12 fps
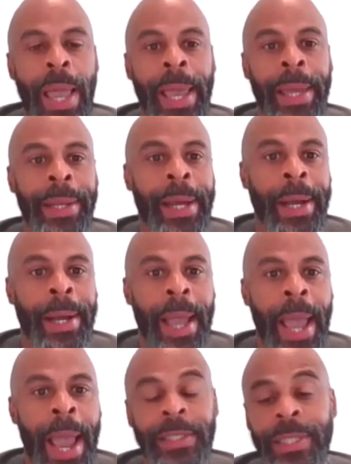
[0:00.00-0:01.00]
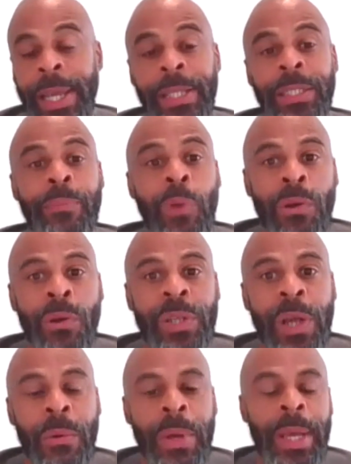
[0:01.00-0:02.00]
and uh, ancient Egypt
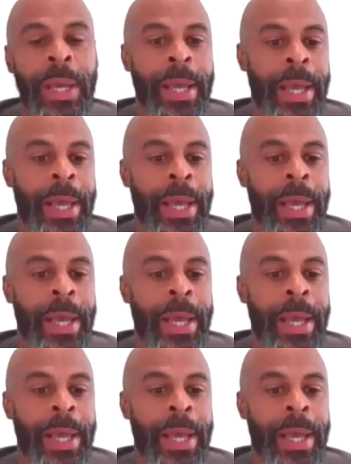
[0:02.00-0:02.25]
also.